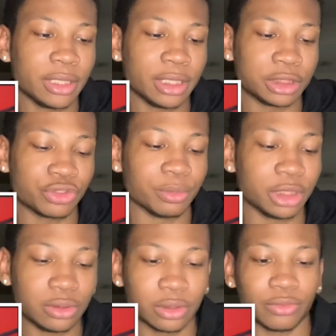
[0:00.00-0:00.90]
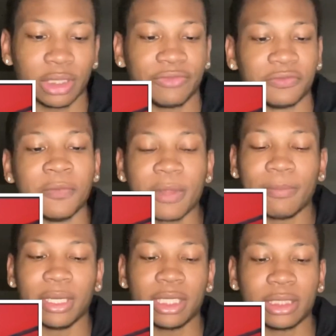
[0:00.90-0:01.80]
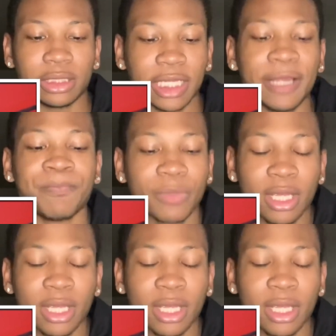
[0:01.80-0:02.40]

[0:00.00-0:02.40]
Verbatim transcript: instrumental or whatever. But other than that,